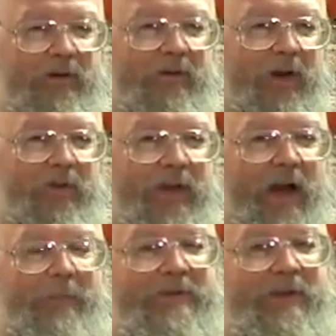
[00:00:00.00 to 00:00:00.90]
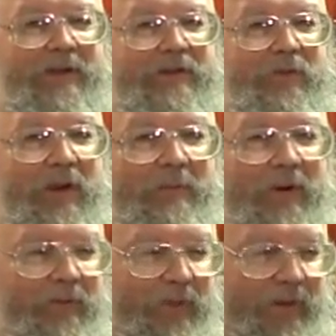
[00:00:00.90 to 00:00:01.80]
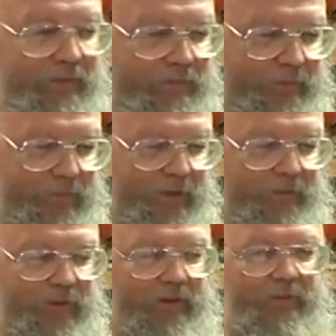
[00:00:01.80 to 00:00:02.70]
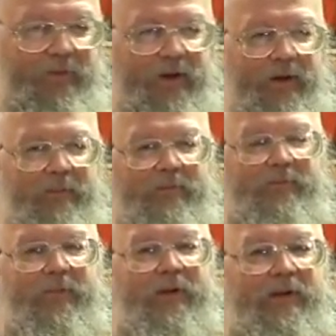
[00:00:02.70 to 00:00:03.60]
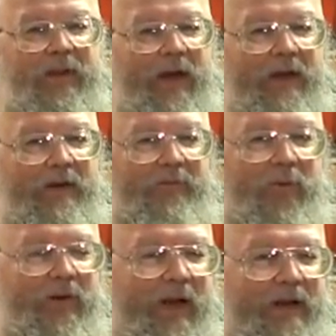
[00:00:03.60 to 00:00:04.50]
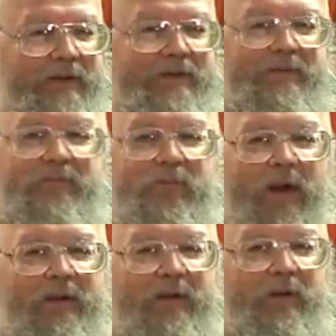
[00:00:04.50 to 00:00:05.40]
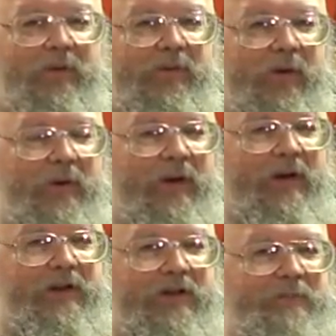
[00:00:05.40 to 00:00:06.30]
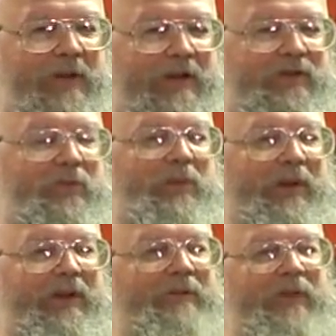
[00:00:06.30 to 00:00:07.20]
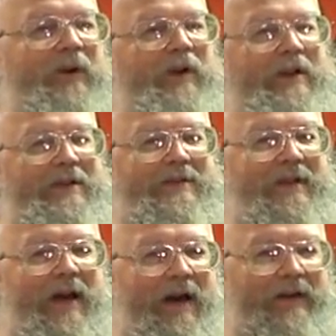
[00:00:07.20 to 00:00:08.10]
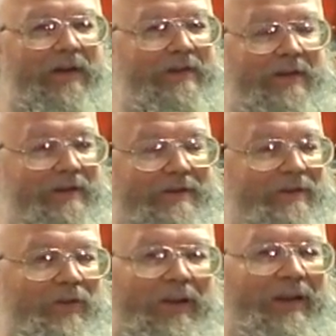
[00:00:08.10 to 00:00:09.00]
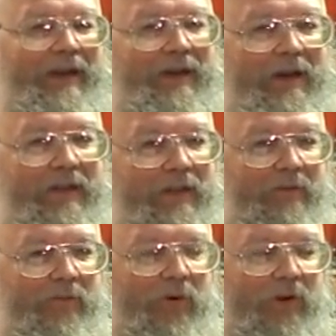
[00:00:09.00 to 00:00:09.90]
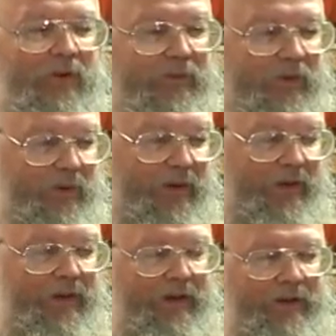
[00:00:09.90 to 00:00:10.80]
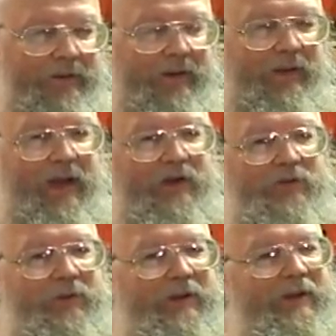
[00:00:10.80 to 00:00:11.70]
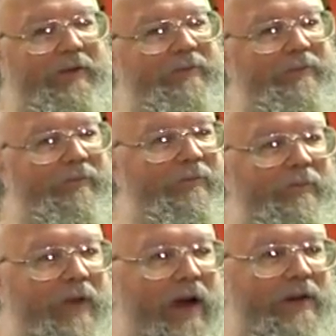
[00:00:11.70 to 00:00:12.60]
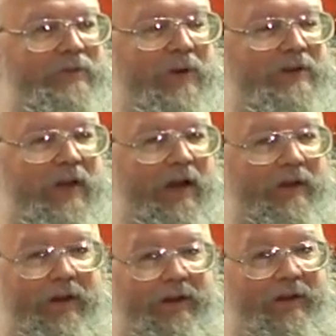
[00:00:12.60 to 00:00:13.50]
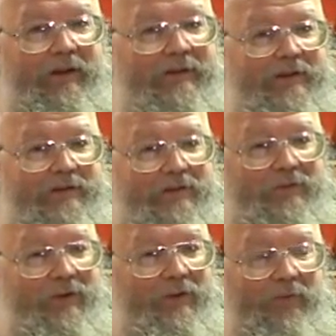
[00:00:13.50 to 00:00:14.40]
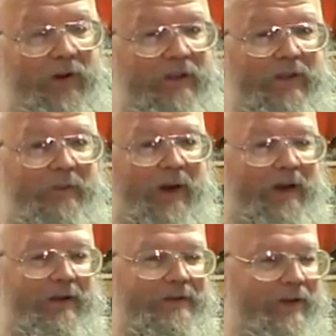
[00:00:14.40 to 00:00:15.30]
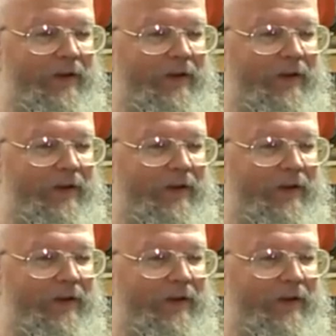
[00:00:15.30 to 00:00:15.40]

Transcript: you know, the opposite extreme of the, of the um, line of what God is trying to do. So just because you believe there is a God doesn't necessarily gain anything for you. So until actually God is reaching out, and it, and it says too, the, the funny thing about it is